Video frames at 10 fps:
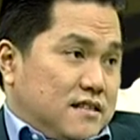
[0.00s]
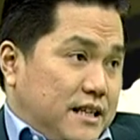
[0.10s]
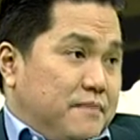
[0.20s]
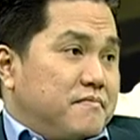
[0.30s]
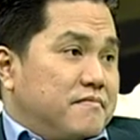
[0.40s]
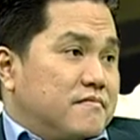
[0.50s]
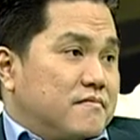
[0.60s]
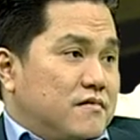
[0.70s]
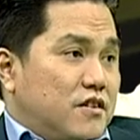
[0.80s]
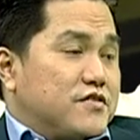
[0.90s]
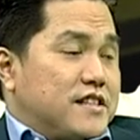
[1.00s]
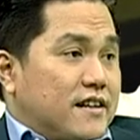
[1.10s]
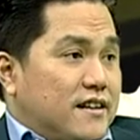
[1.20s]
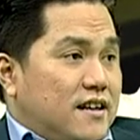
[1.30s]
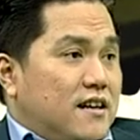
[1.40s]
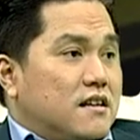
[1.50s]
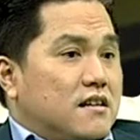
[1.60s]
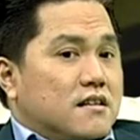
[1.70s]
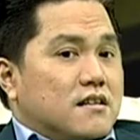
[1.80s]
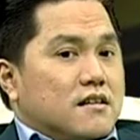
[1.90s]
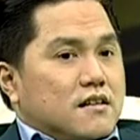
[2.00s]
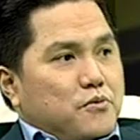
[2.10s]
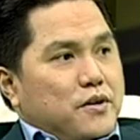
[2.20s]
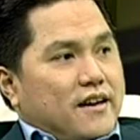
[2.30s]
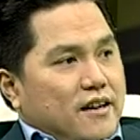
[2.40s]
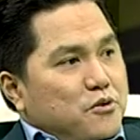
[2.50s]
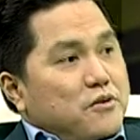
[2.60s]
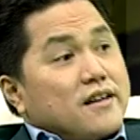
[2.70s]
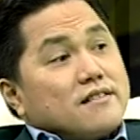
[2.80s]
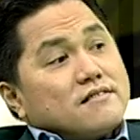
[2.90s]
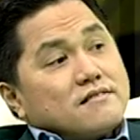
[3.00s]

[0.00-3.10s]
team of Serie A, we can do that.